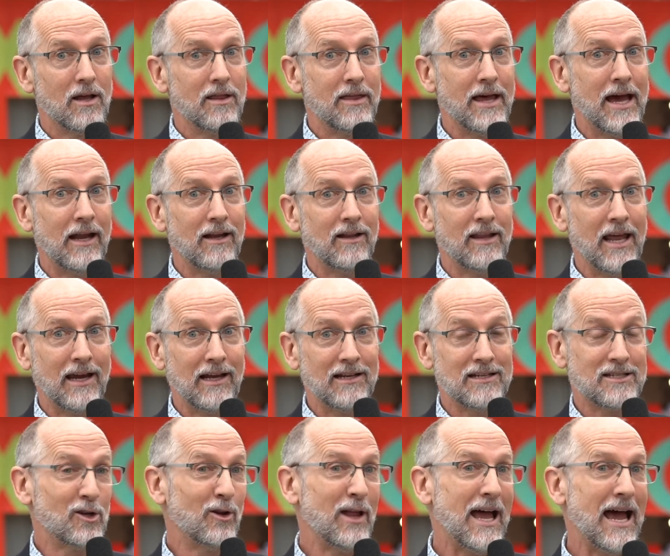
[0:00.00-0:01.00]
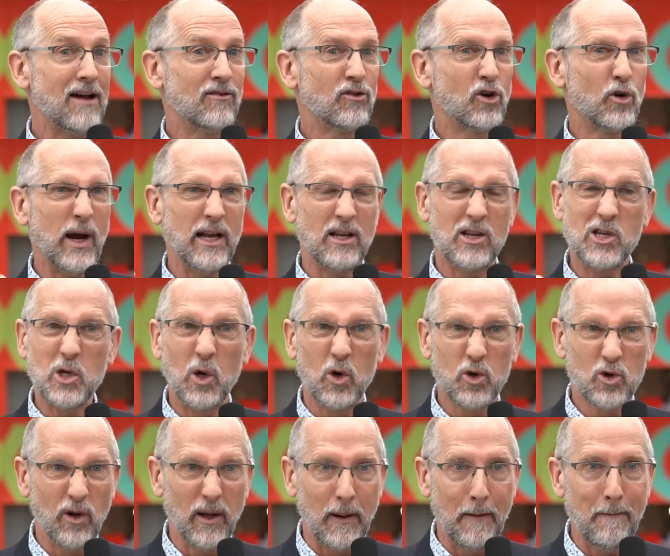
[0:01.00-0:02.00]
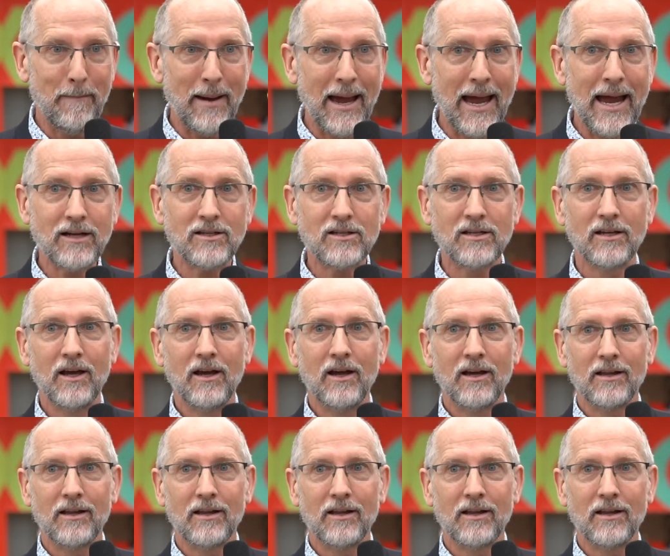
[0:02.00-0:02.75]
that they can still have great social impact,